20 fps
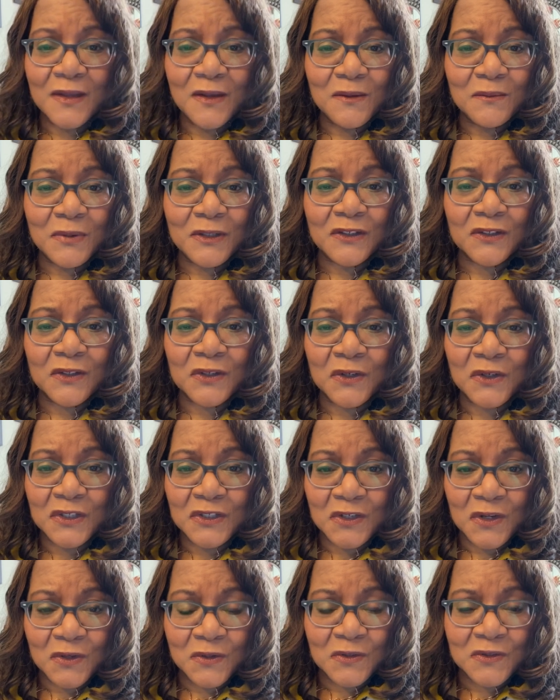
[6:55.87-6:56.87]
But the good
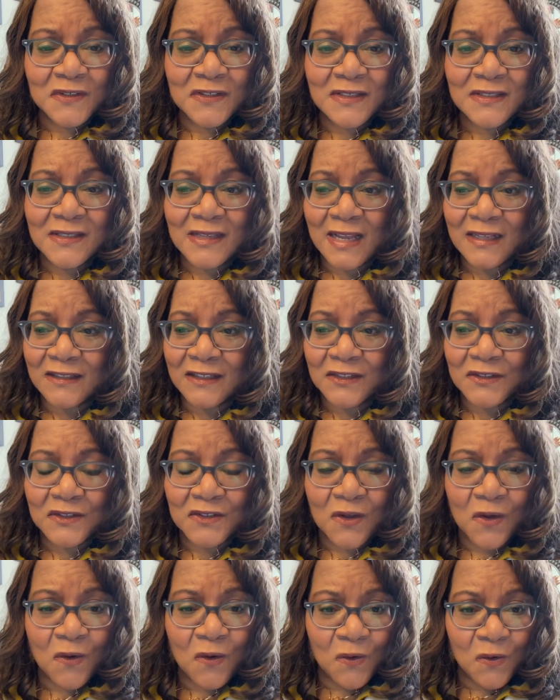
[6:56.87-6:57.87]
news is that there's a
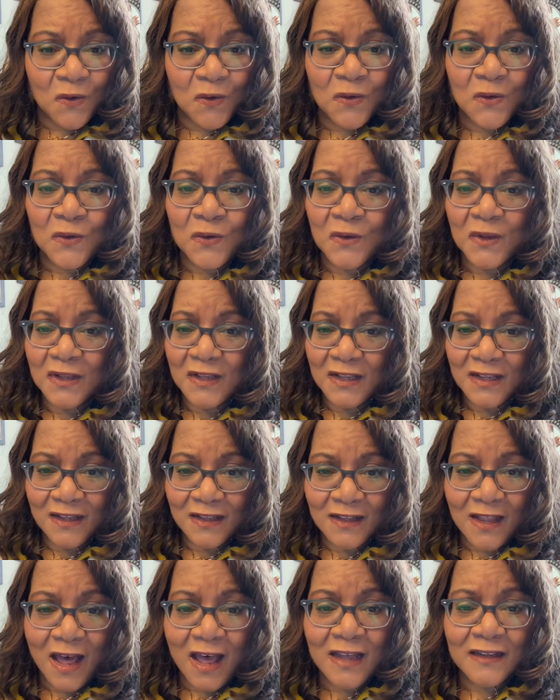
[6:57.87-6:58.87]
whole
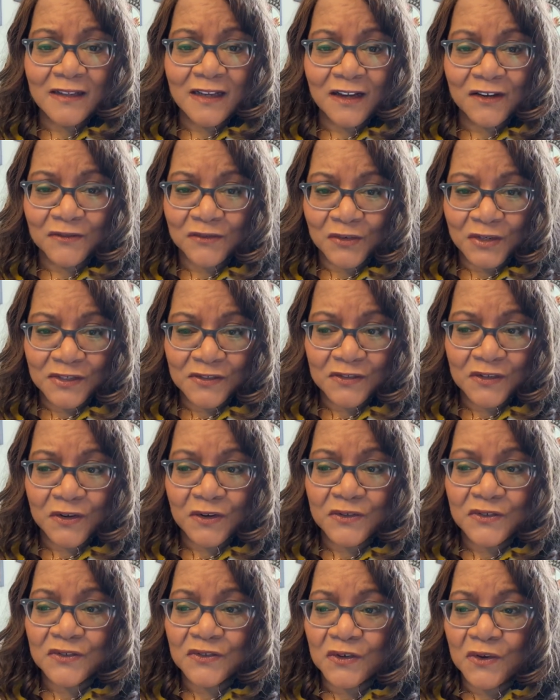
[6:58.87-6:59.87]
lot of
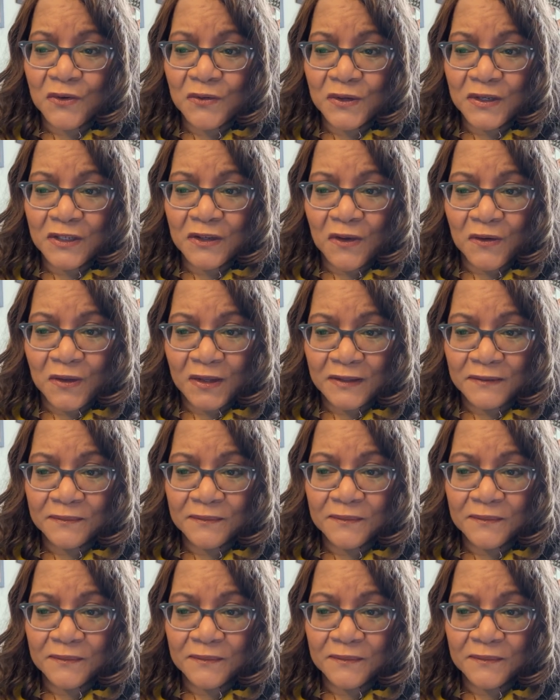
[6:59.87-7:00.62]
research going on.